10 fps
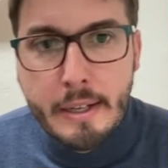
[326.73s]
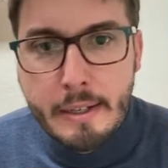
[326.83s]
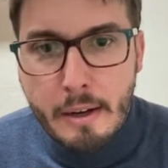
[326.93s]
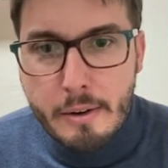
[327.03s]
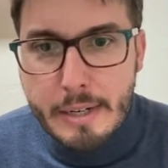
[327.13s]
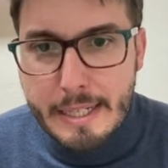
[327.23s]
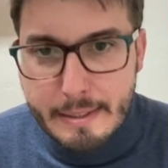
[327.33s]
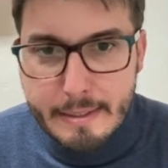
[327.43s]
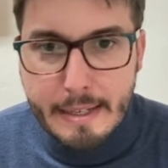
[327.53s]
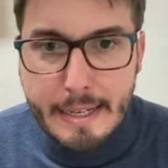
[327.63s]
All right,
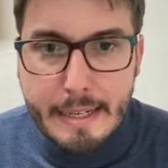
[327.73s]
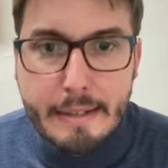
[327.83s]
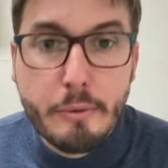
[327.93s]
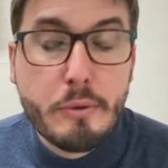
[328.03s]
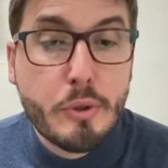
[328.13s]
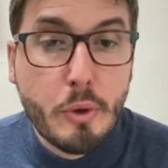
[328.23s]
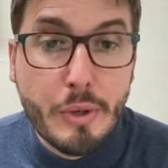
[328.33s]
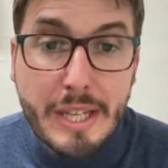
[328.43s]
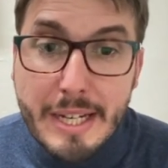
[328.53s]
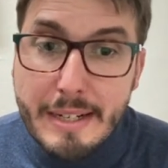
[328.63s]
so
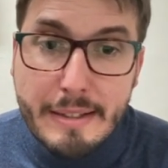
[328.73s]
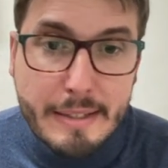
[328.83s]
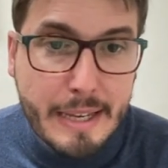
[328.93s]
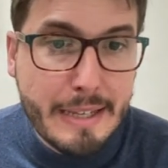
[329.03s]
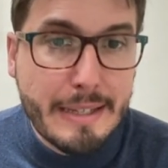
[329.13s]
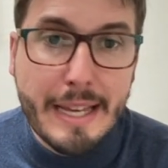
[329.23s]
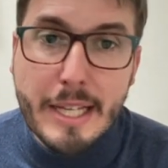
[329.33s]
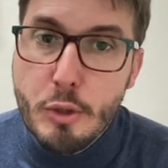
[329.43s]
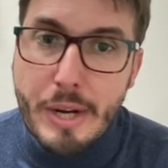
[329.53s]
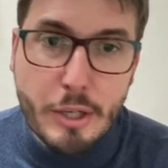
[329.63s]
here in this case,
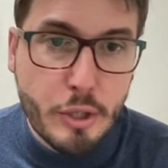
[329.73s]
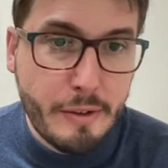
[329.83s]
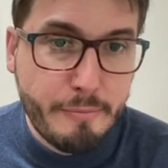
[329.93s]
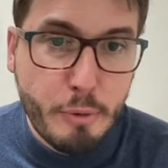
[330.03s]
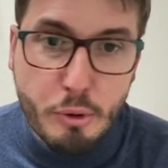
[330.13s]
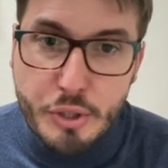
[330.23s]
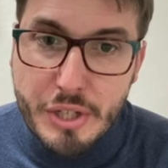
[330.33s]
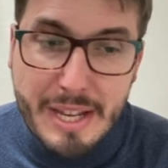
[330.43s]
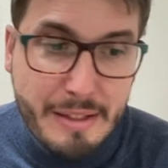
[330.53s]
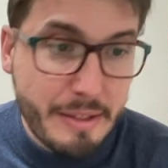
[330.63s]
extraction of both
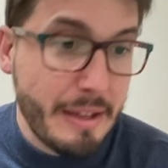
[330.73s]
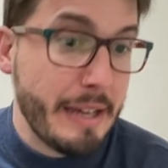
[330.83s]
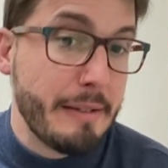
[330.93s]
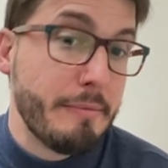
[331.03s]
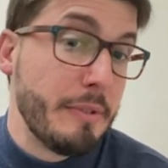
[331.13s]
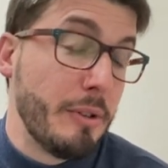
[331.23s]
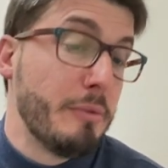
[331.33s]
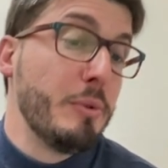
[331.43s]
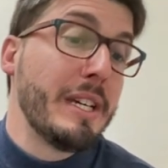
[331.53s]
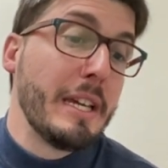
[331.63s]
teeth,
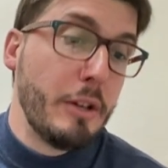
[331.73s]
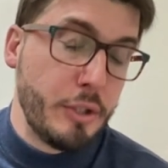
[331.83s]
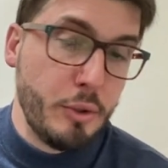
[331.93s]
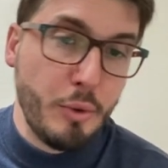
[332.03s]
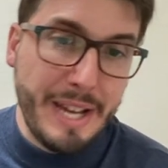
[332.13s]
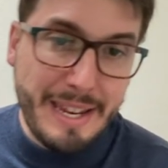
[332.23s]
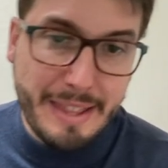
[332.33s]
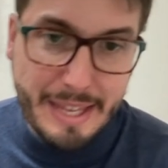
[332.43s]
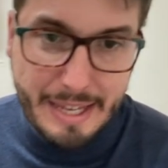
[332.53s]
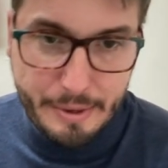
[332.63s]
we cannot do
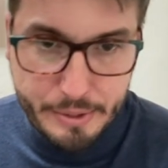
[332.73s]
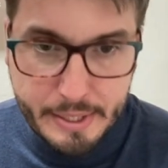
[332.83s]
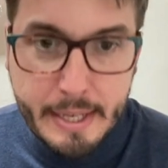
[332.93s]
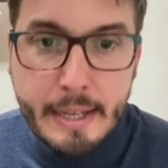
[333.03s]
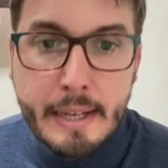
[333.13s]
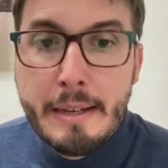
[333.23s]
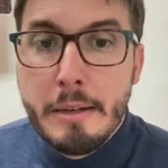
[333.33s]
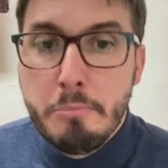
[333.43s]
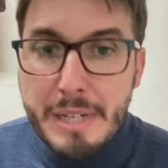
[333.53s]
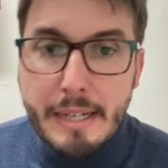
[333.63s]
anything else,
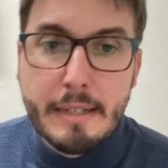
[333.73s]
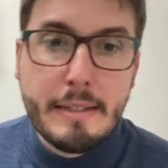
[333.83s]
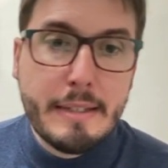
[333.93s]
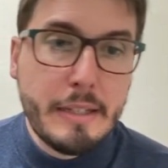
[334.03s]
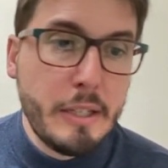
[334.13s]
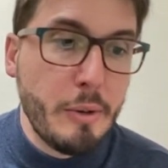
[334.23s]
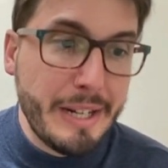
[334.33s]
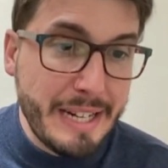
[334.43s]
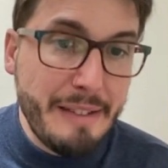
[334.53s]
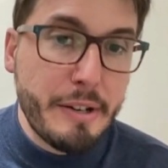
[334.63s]
because you are
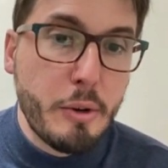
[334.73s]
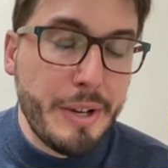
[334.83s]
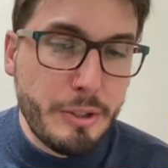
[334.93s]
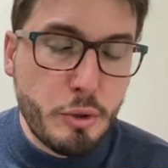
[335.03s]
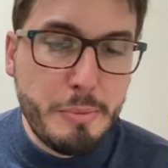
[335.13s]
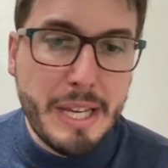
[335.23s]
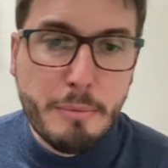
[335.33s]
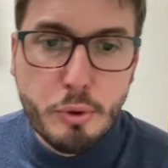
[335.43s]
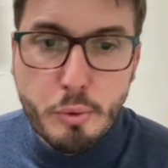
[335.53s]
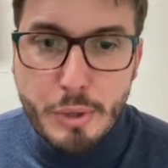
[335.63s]
never going to be
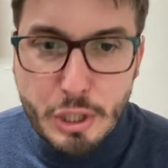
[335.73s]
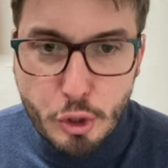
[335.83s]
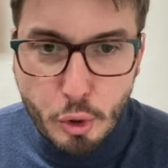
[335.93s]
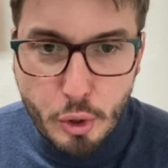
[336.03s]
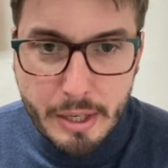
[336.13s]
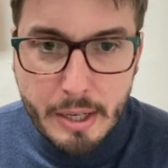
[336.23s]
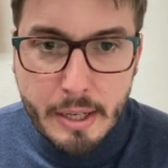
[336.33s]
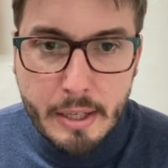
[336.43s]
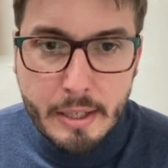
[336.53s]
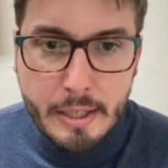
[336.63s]
able to restore
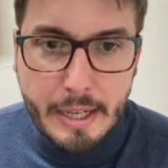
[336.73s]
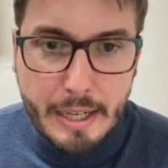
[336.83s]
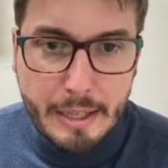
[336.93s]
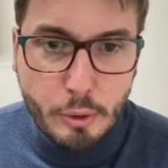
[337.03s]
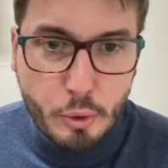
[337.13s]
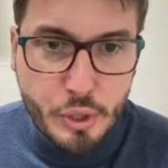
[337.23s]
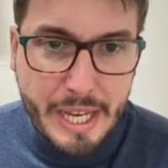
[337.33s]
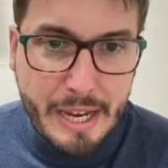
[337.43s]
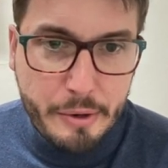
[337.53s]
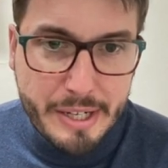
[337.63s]
those
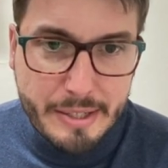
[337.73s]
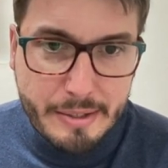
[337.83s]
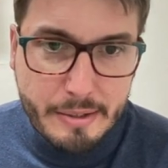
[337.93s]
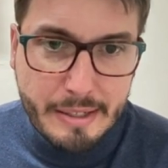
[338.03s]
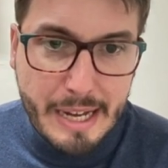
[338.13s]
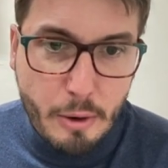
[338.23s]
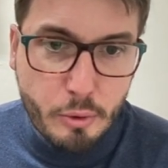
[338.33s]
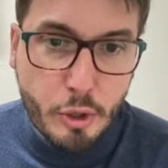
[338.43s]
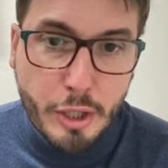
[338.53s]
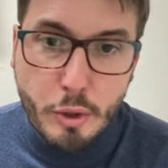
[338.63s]
areas
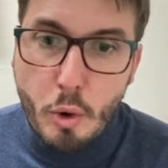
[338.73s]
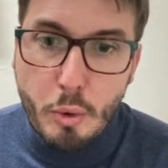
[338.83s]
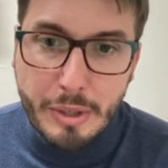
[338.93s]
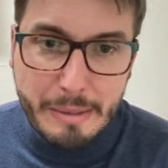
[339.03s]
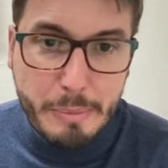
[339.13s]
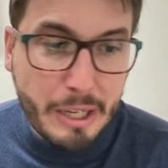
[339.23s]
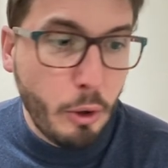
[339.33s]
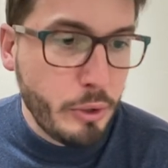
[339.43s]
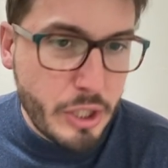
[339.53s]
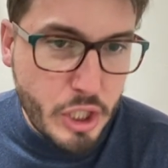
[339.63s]
now, not only
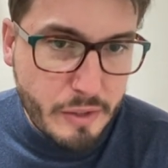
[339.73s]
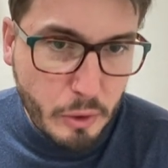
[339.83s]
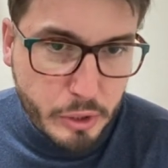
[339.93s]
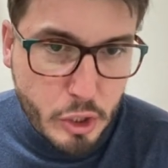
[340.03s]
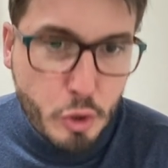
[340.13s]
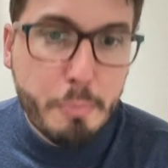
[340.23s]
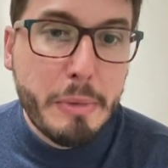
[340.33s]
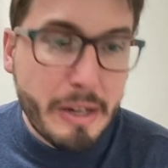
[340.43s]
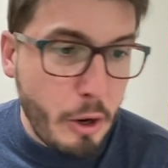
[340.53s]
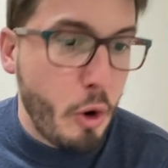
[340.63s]
below the gingival tissue,
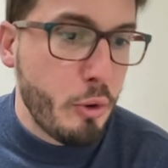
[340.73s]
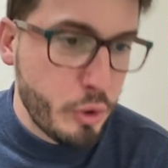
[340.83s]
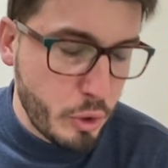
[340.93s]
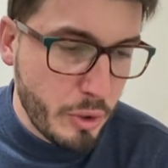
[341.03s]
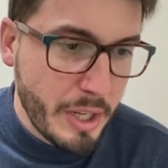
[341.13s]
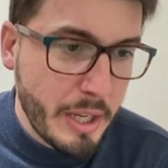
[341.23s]
but also